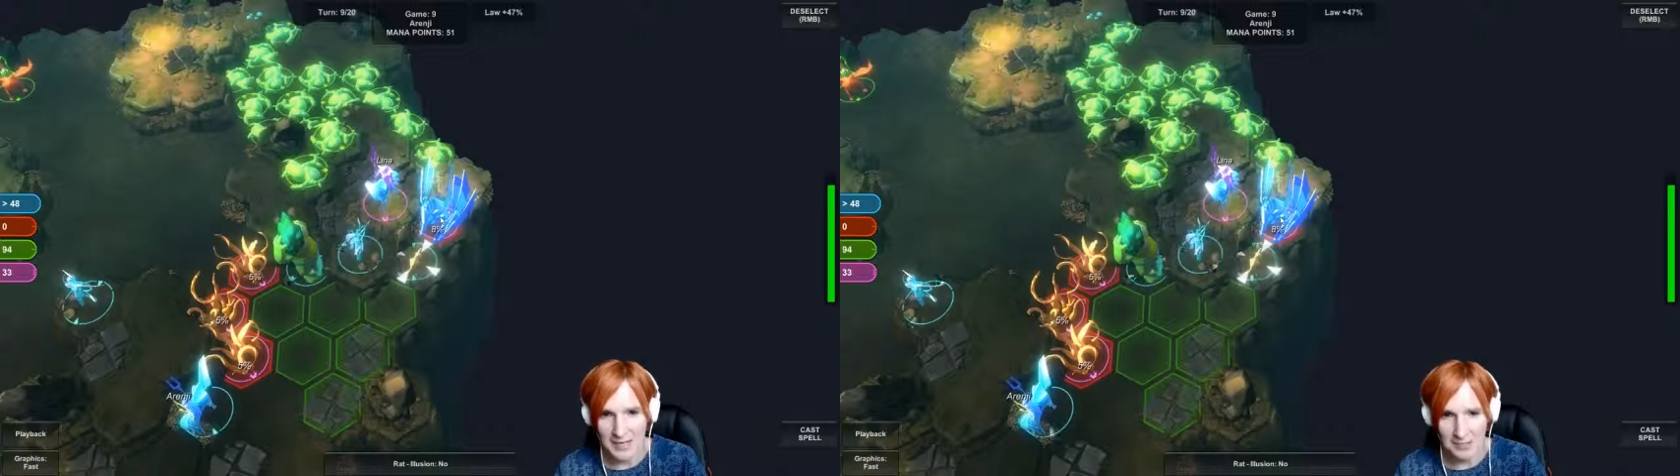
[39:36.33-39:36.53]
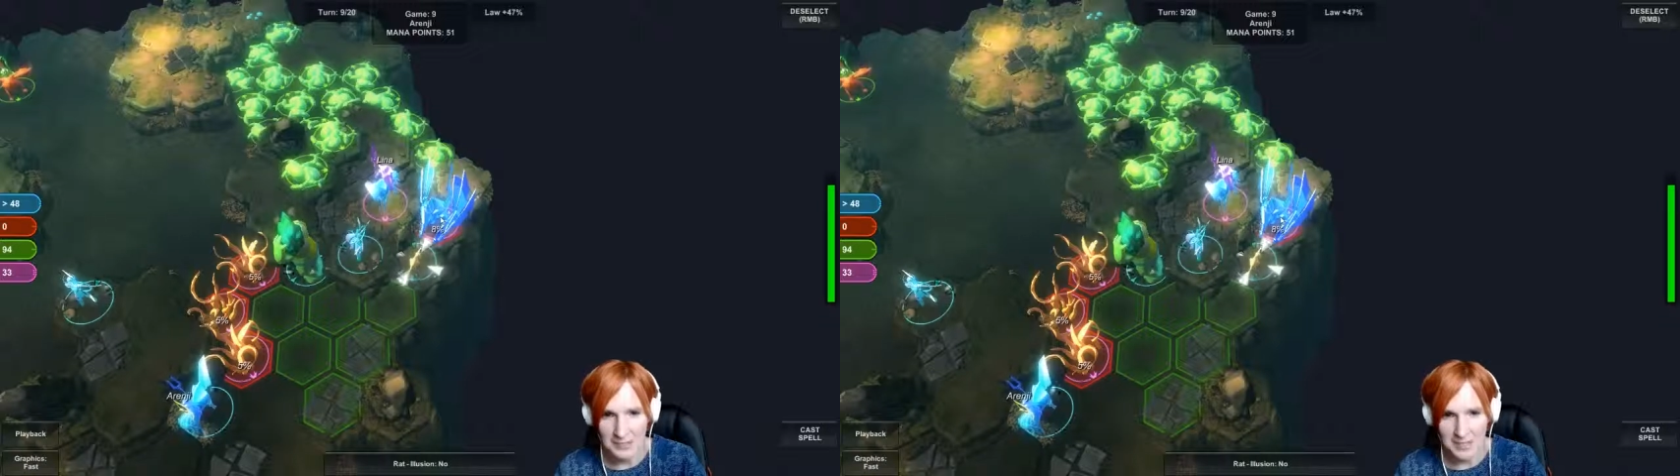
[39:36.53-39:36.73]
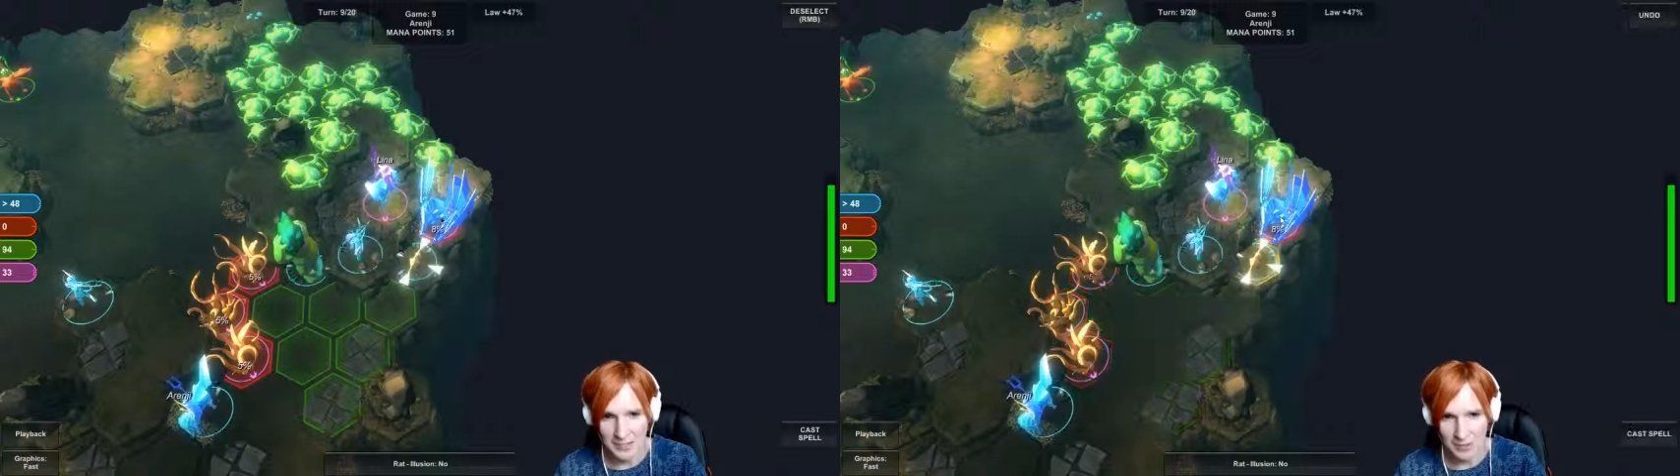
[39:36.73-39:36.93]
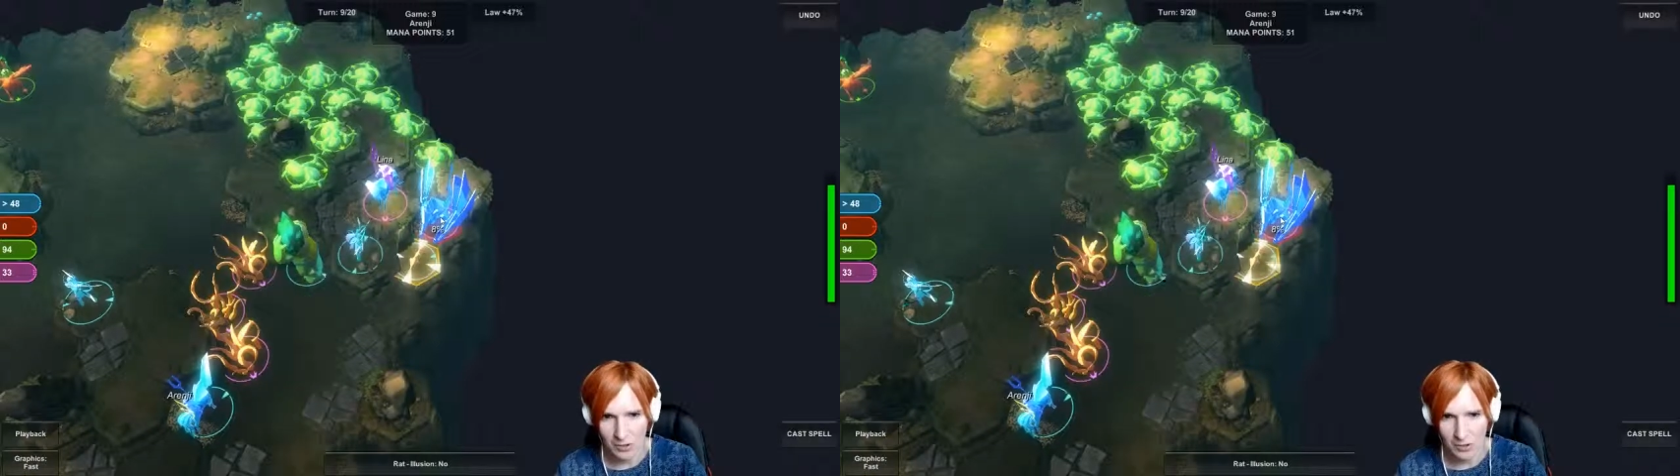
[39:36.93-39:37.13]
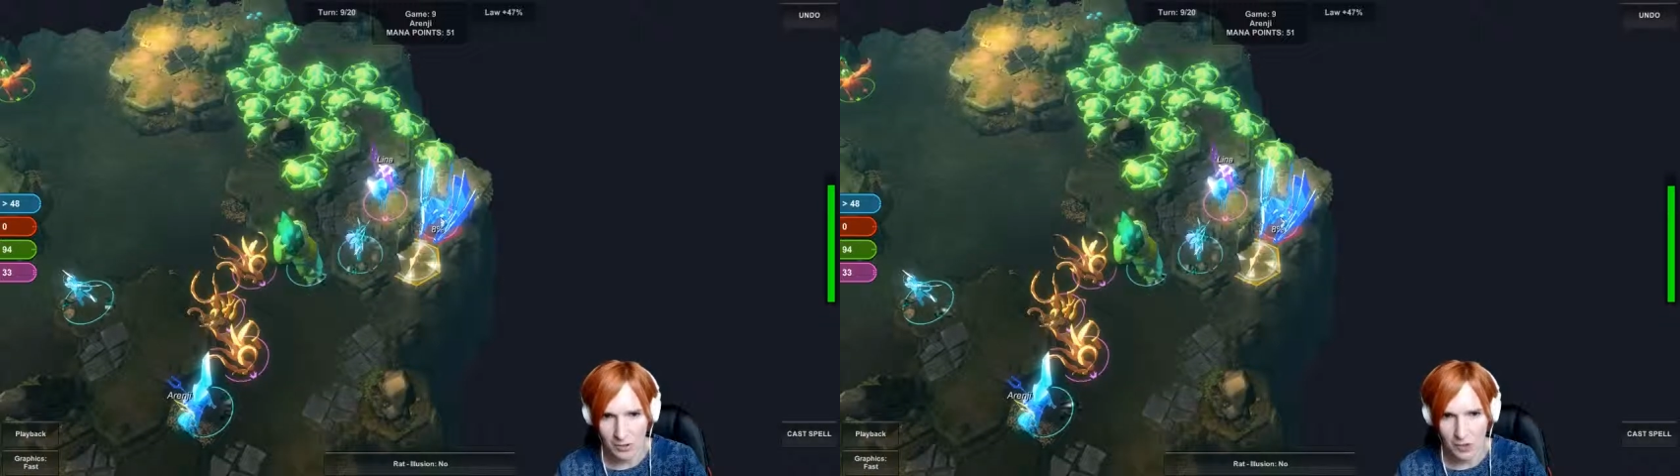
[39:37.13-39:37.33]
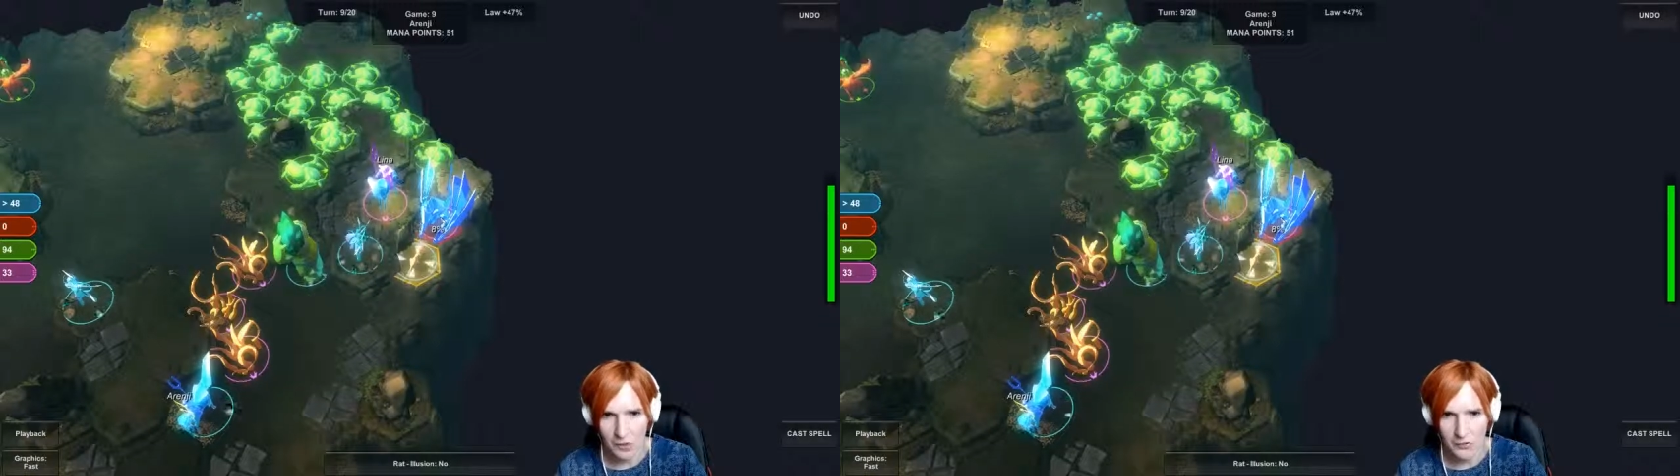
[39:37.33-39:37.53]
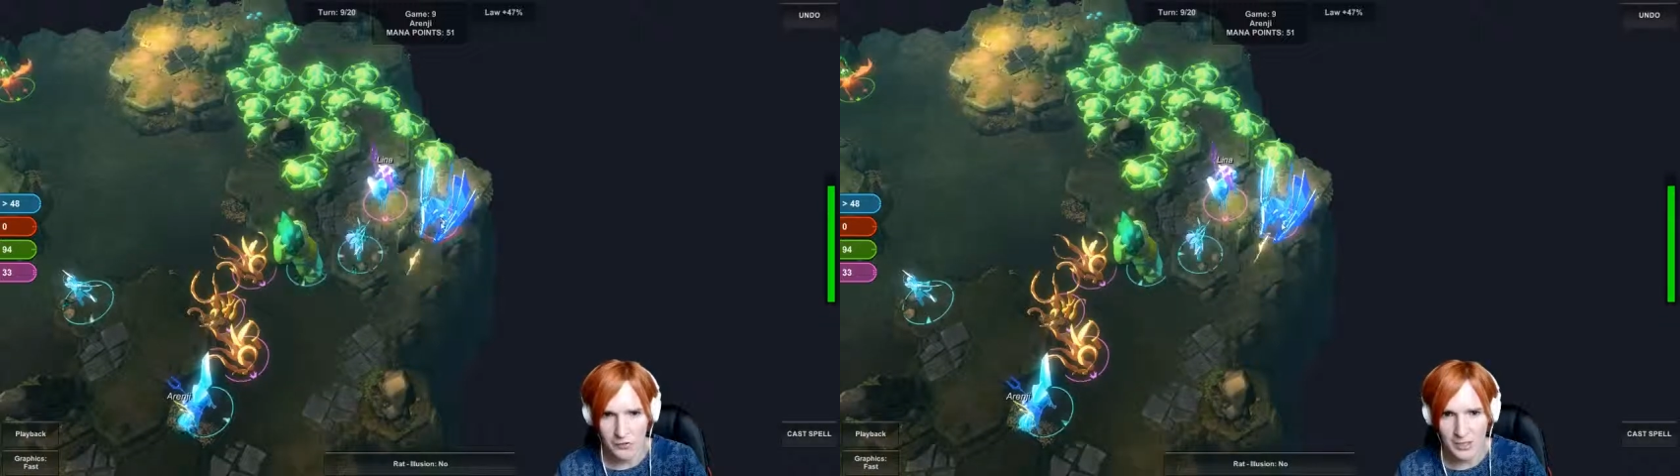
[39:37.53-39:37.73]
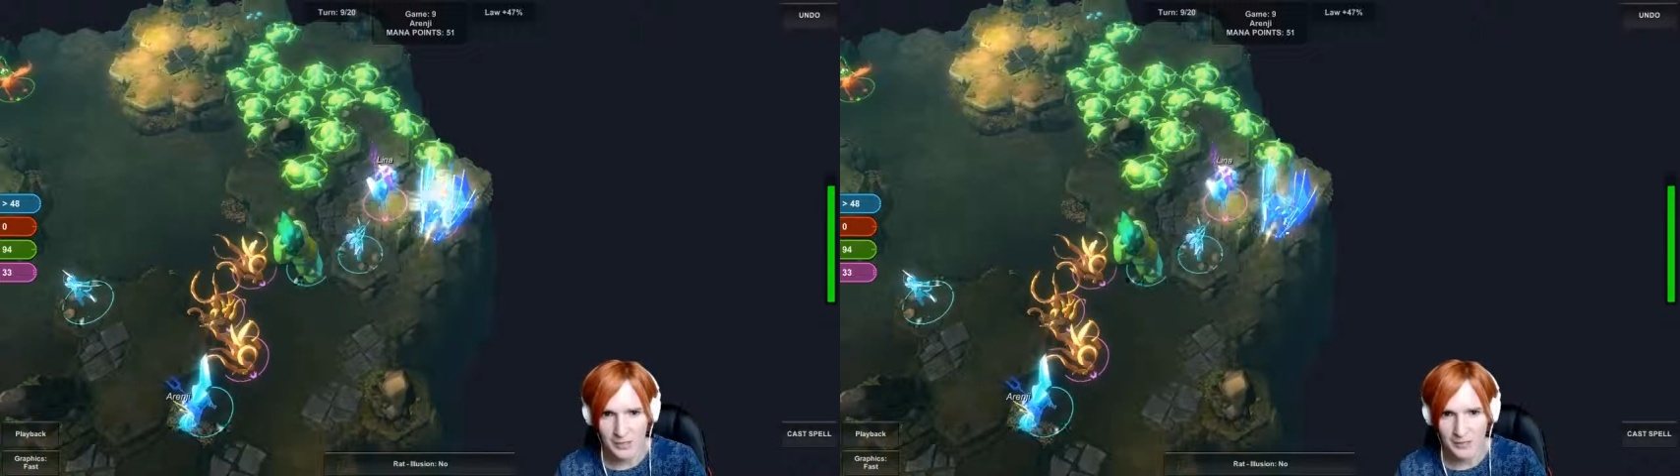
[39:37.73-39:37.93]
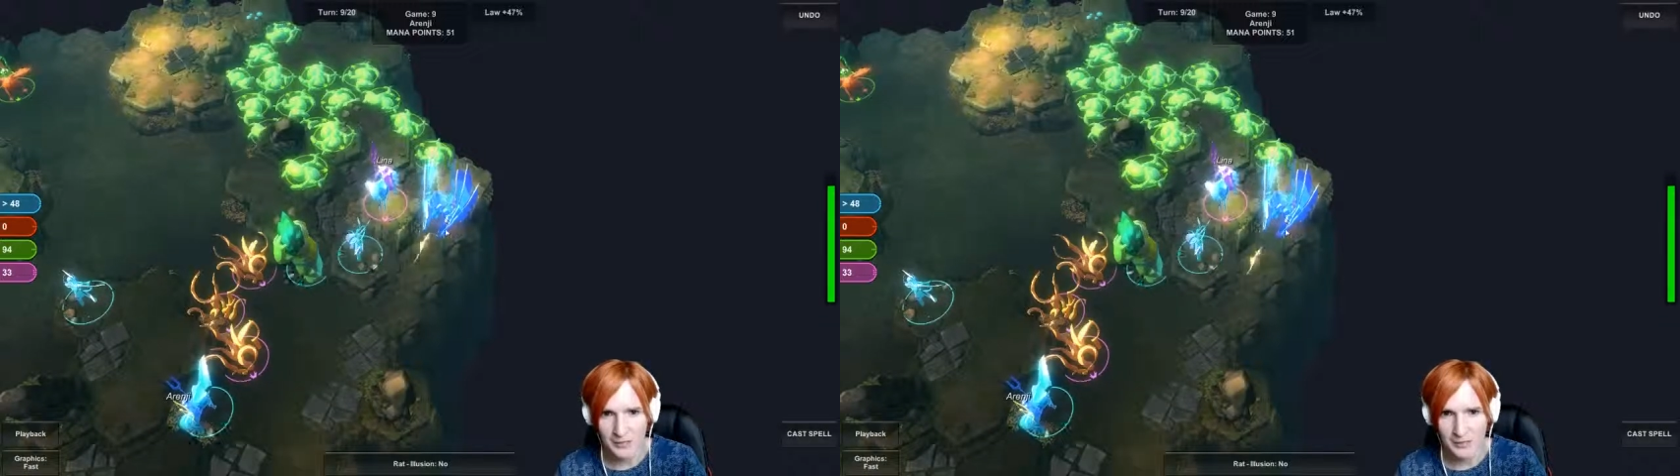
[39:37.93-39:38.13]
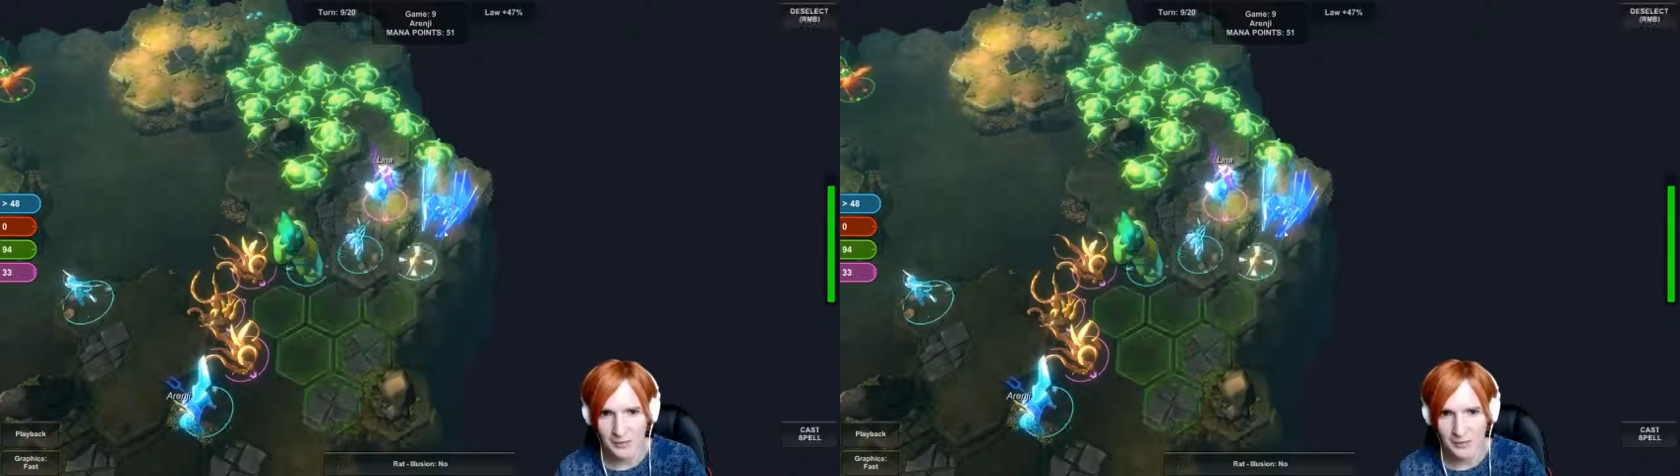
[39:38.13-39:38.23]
8% on the dragon.